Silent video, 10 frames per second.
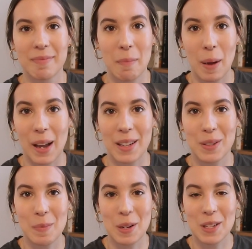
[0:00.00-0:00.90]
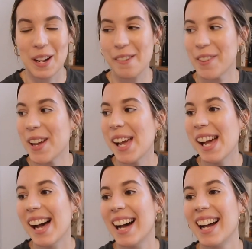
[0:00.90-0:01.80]
buying too much stuff.
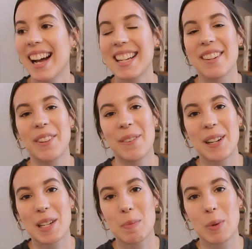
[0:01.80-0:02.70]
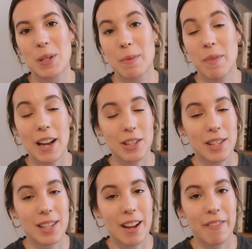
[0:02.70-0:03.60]
I definitely want to explore some
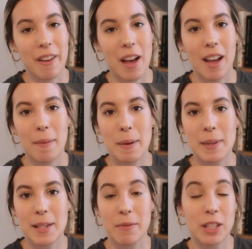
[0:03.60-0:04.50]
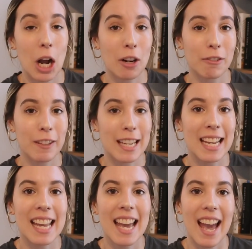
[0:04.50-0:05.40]
fashion stuff, maybe some
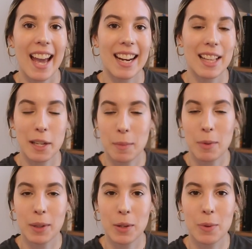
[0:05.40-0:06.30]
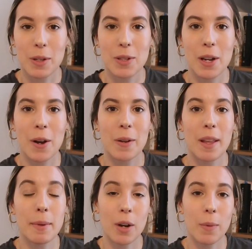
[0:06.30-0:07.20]
photography, and I think it'd be really cool. So
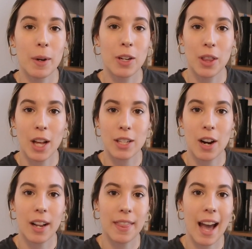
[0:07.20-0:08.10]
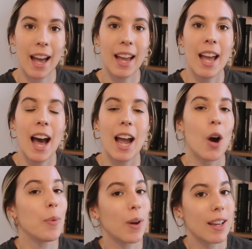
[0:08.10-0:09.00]
let me know what your thoughts are on that. I
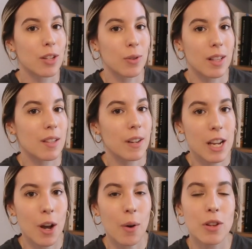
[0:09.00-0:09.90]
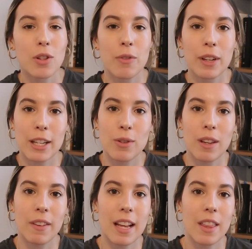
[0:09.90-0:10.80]
hope you guys enjoyed this video. Don't forget to
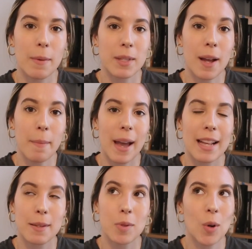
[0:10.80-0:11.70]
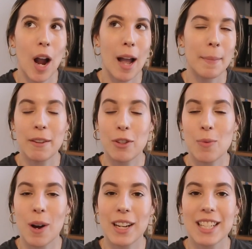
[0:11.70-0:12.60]
give it a thumbs up and subscribe if
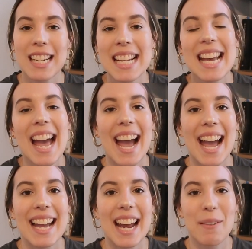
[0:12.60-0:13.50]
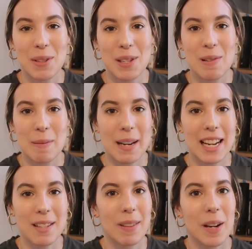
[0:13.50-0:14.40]
you want, and I will see you in my
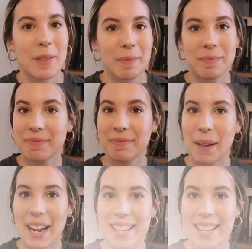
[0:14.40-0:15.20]
next video. Bye